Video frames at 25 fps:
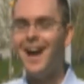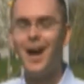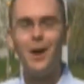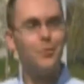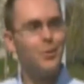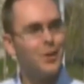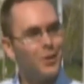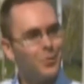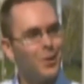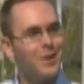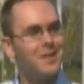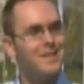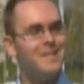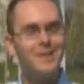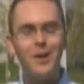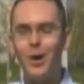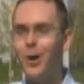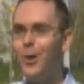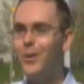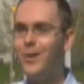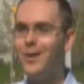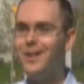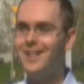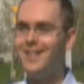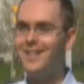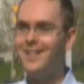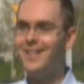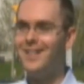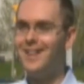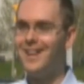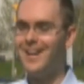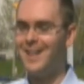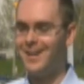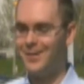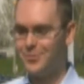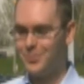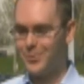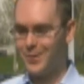I really wanted to go,
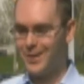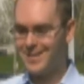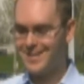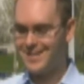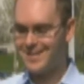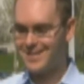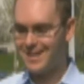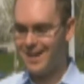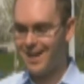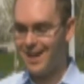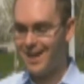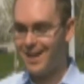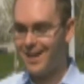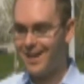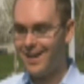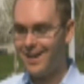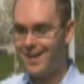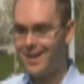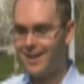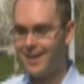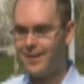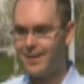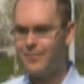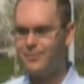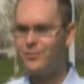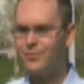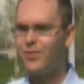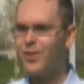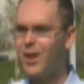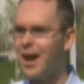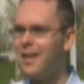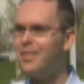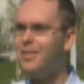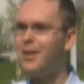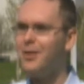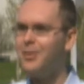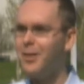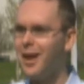but
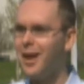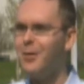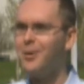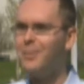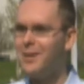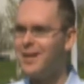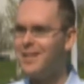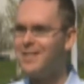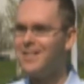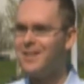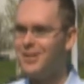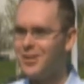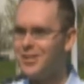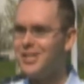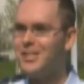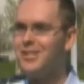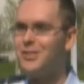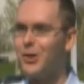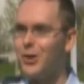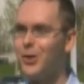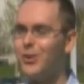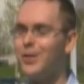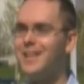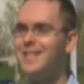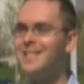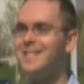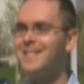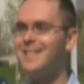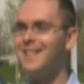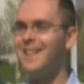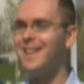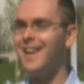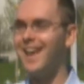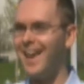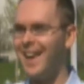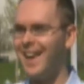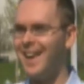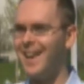I thought that I would be a diligent journalist
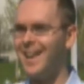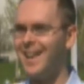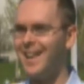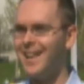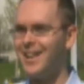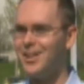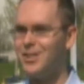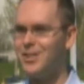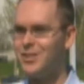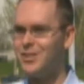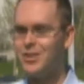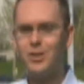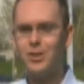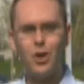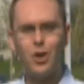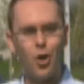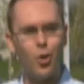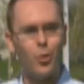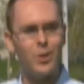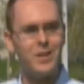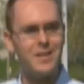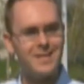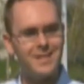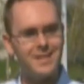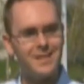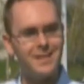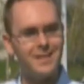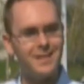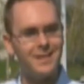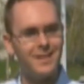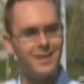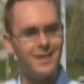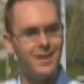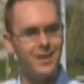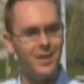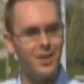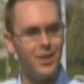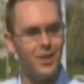and go and
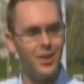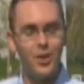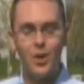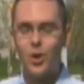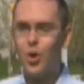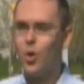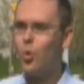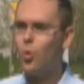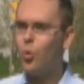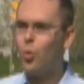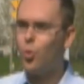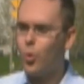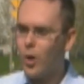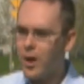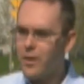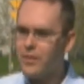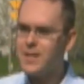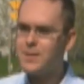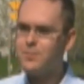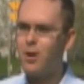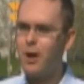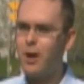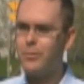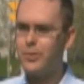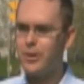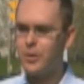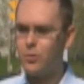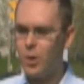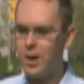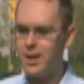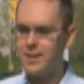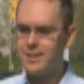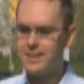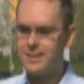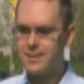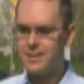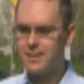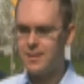see where this property
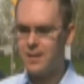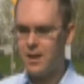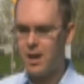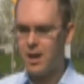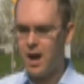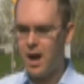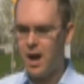was,